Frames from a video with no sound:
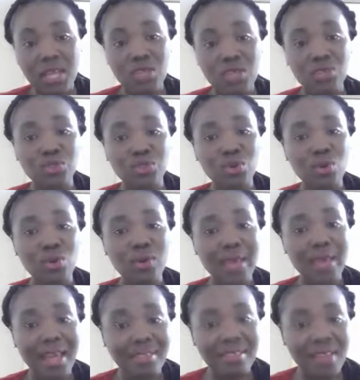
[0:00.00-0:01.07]
So
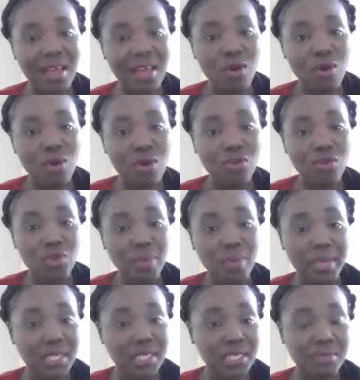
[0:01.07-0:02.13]
gather all your
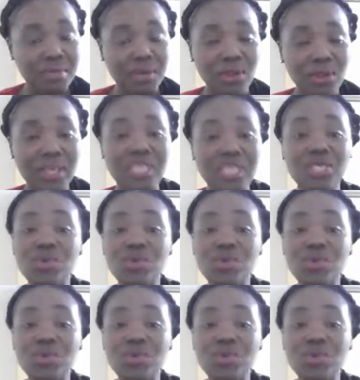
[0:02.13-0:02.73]
patient's belongings.